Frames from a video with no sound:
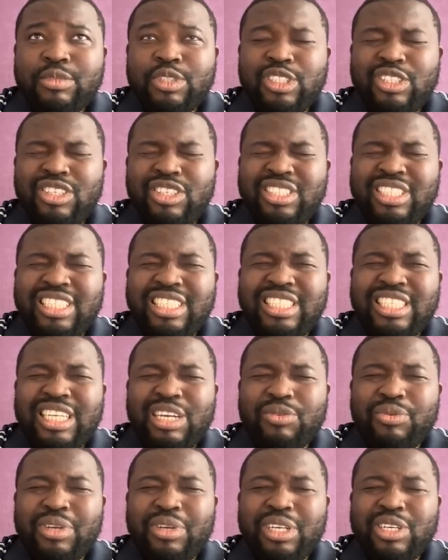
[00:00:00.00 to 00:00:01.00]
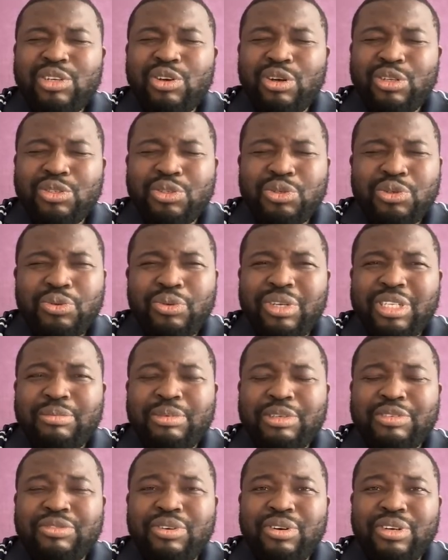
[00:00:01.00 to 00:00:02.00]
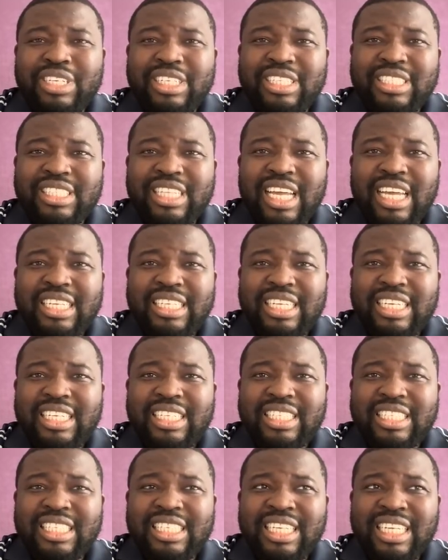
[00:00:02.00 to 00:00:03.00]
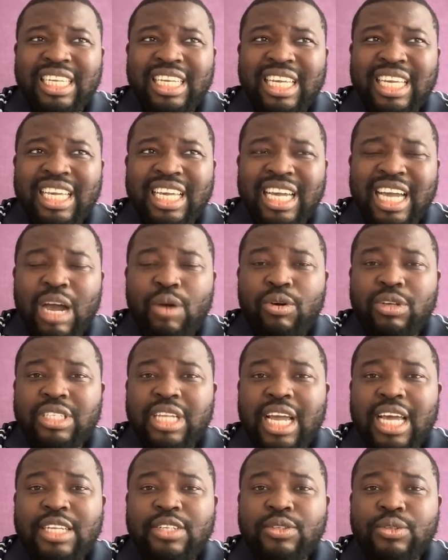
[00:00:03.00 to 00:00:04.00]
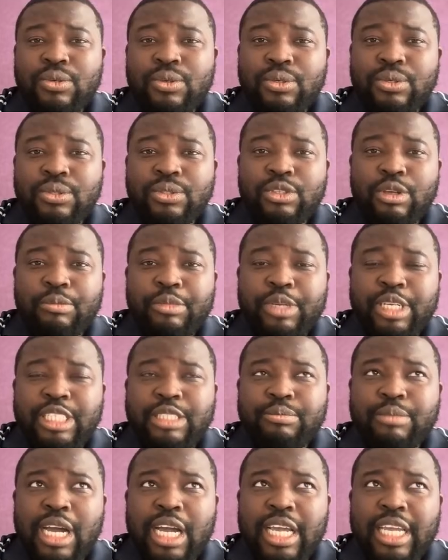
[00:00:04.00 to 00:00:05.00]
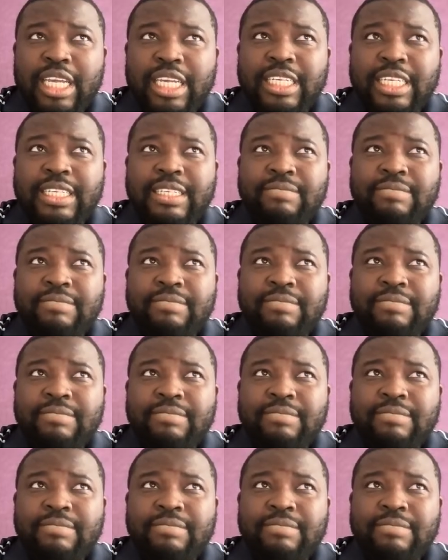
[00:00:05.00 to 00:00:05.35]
just a week or 2 weeks before the start date, I was asked to submit my